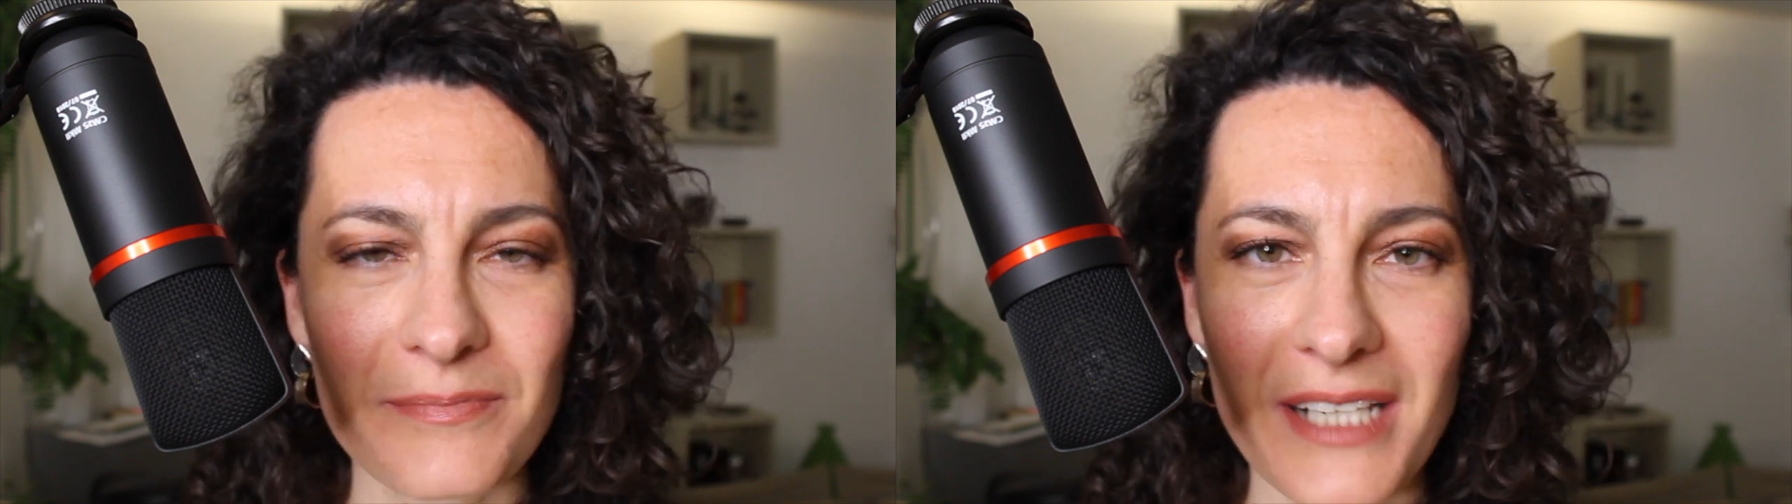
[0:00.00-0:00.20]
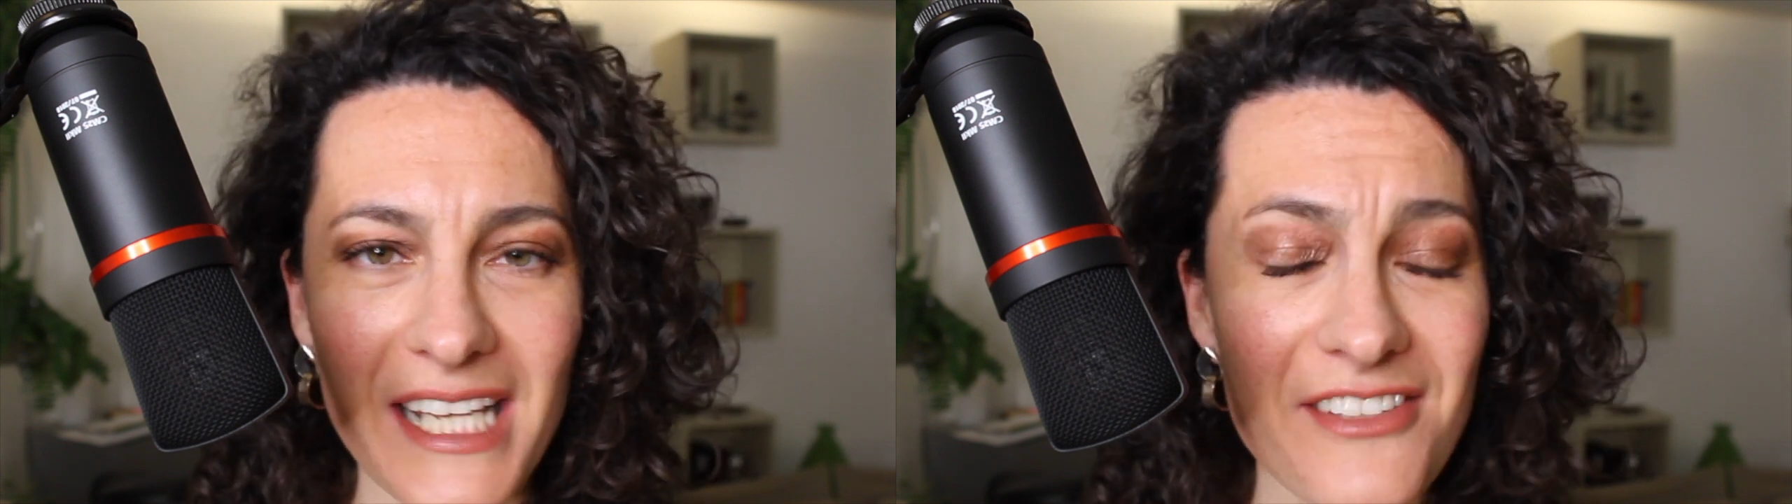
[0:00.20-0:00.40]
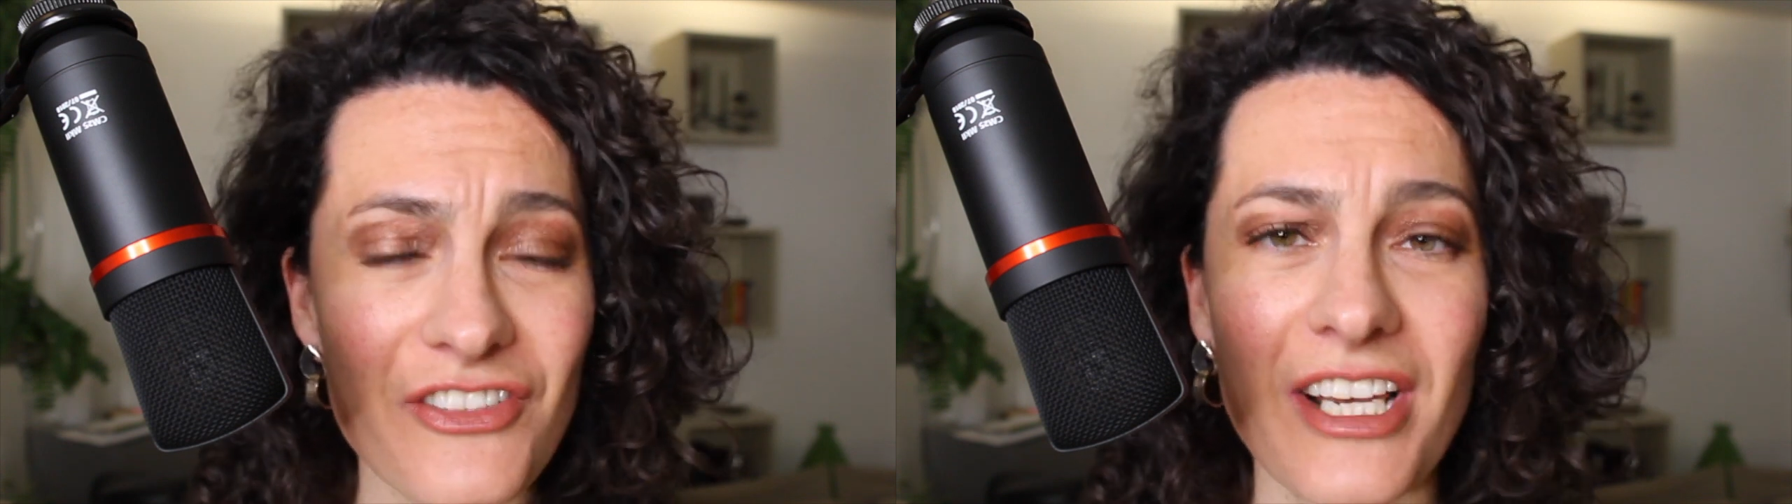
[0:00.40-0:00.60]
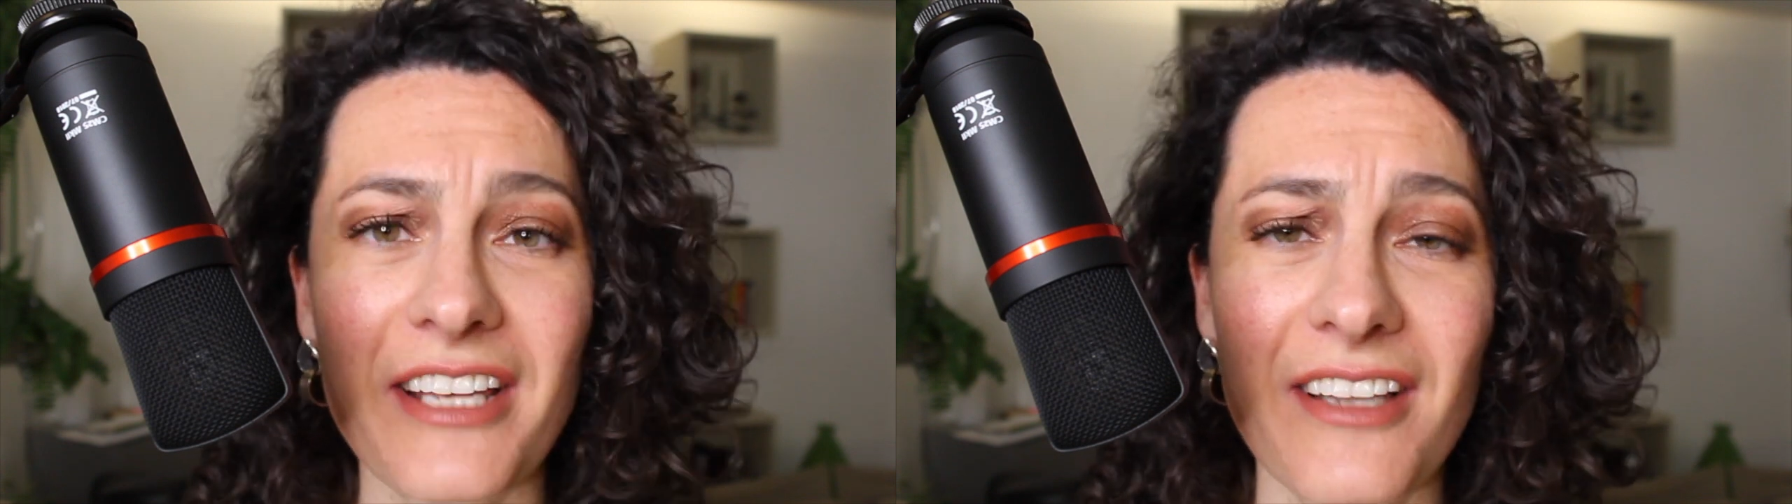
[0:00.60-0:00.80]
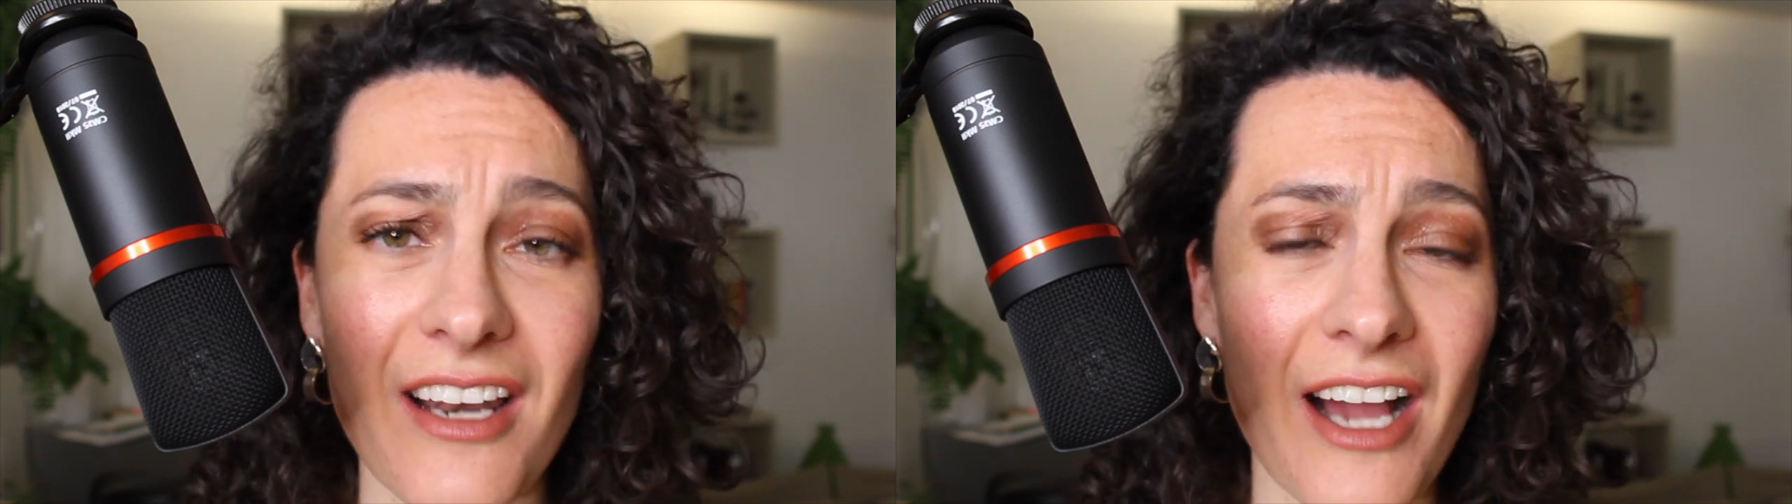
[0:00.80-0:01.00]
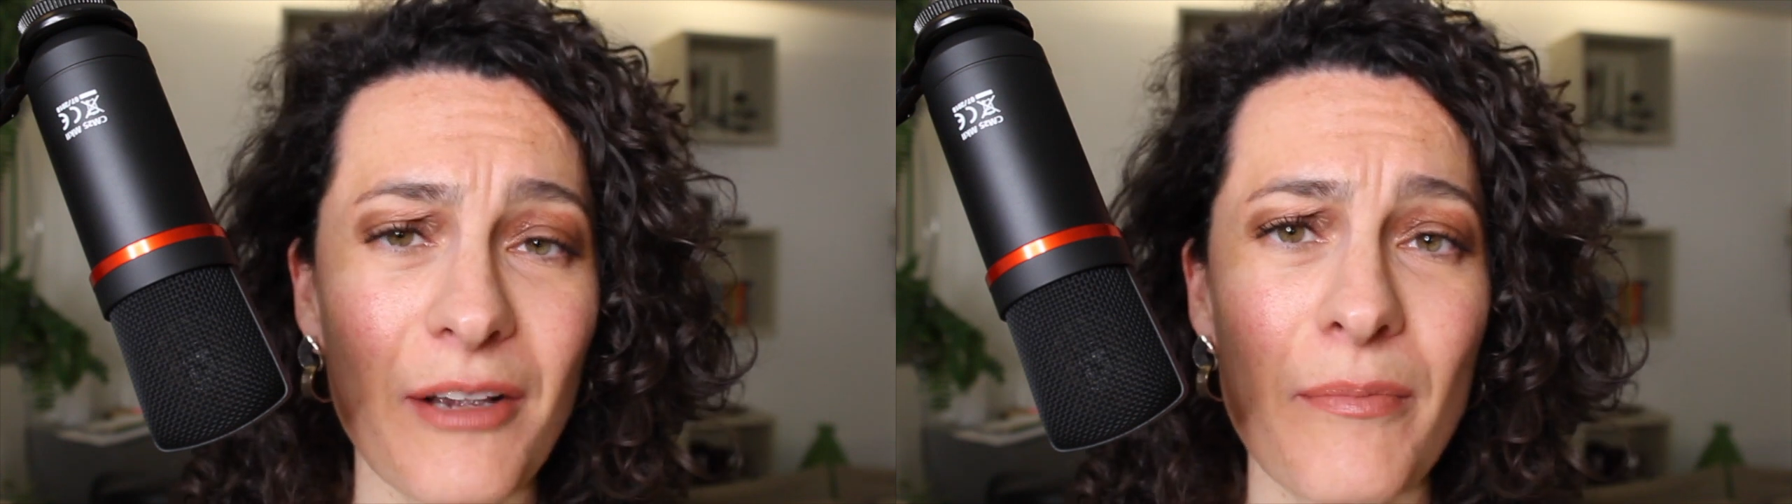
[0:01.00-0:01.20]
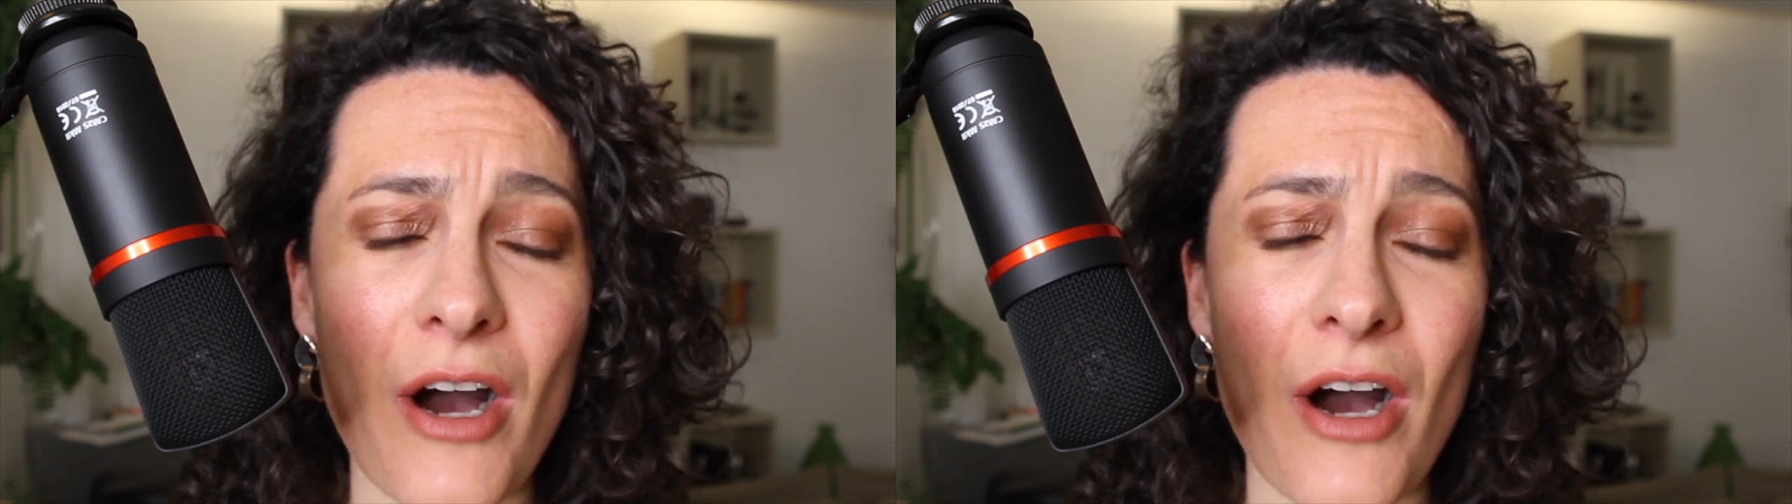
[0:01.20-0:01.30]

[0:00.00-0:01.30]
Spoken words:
Please click the like